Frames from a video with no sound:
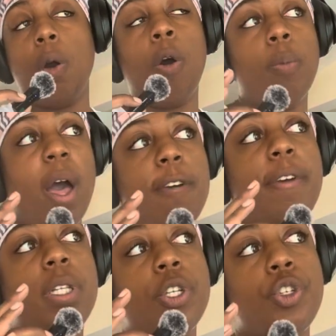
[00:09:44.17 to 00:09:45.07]
on my
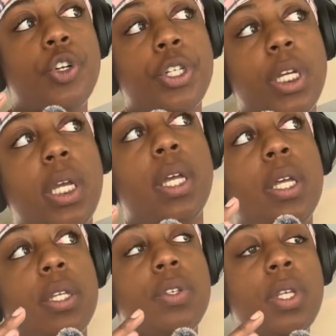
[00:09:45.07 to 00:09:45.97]
fitness journey,
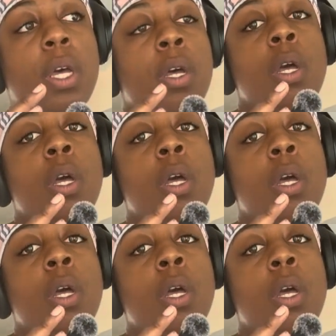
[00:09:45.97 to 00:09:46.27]
is